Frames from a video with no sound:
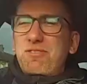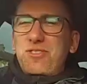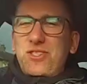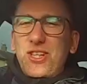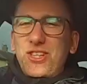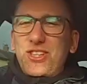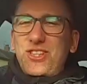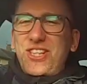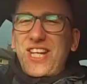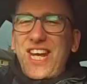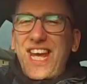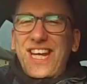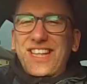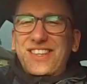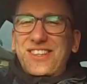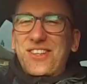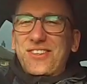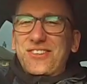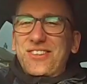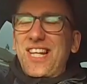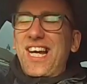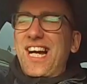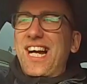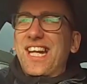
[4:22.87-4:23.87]
Just
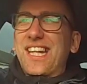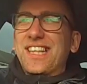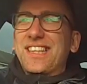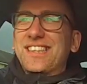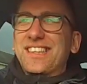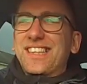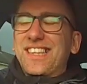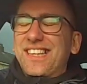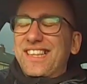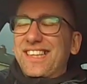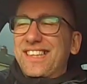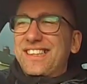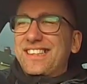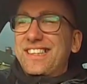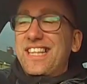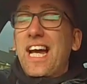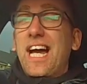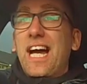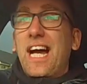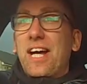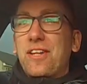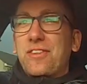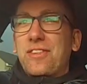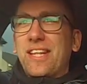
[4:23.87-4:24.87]
checked online, and
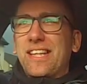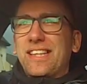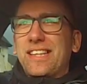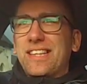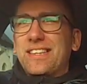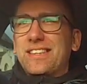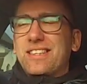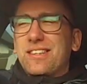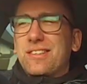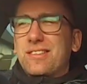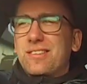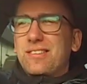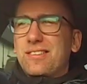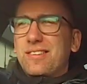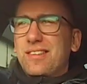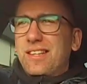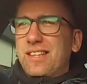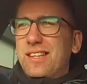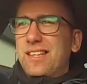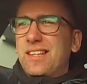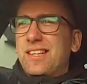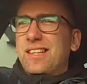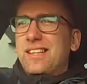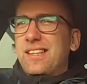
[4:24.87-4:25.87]
I think this
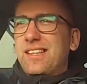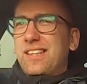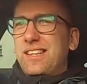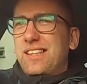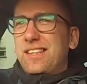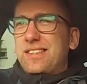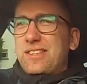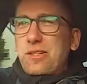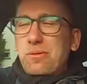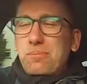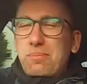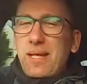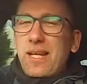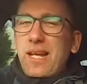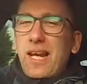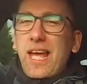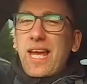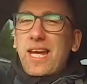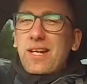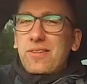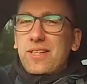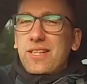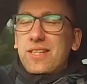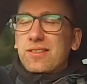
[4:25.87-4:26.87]
could be
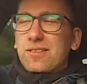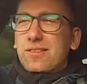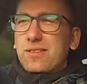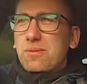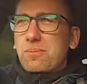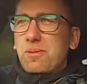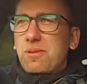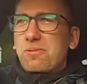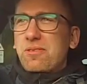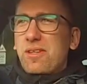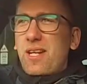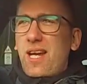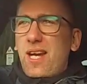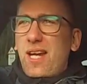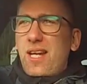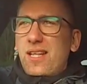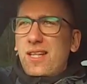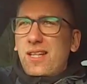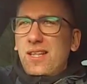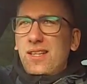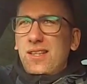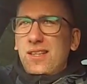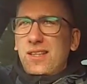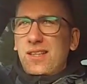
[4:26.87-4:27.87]
hilarious, to be fair.
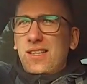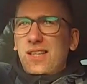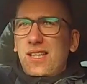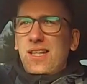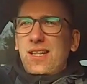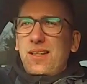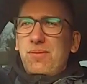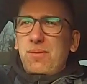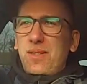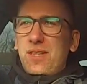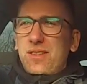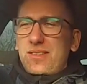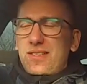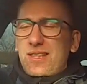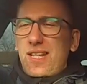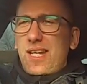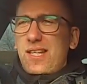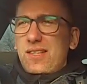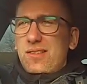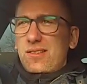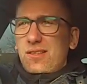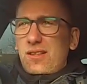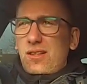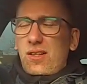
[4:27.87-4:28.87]
It
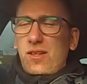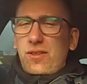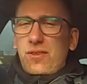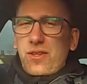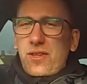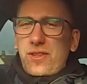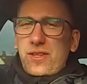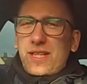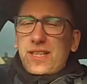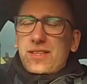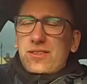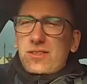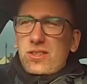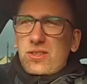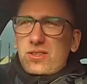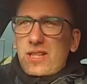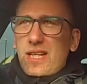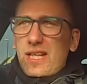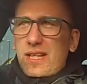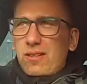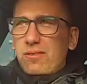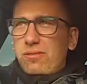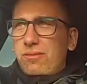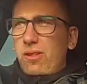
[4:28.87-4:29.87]
said a lot of the things to
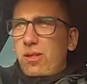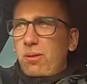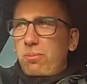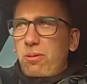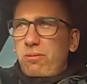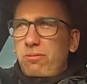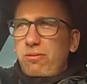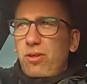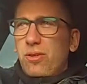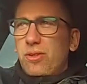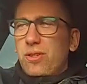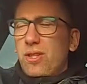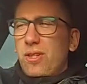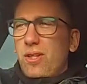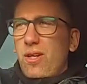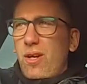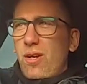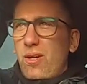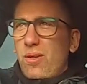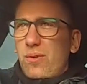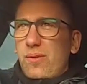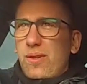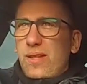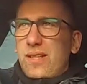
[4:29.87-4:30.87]
check for before you
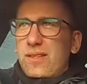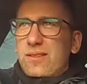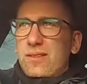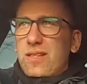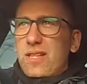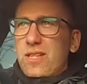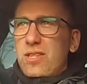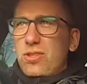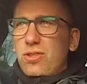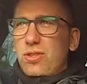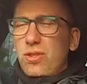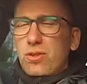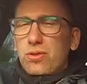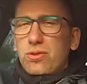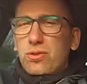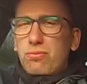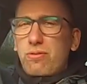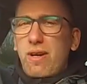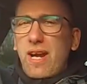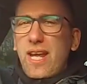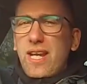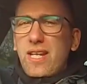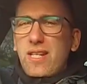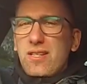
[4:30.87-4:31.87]
go is that it's just
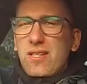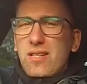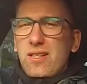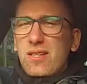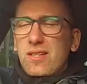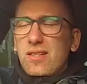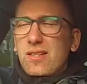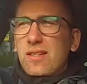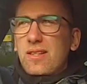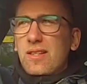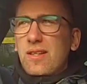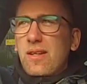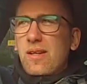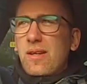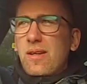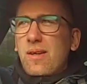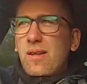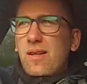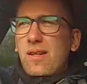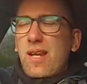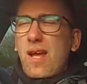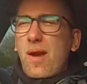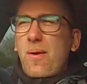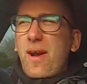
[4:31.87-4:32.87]
rained.
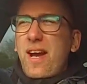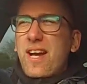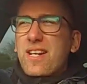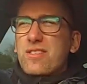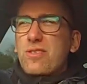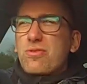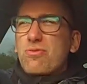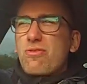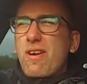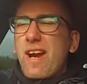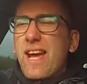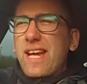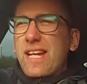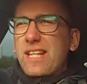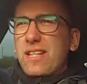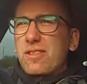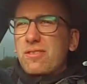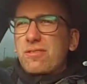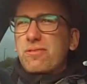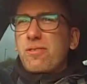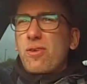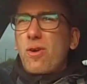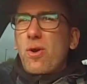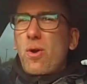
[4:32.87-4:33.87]
Now, it hasn't
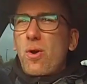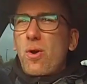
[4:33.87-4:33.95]
rained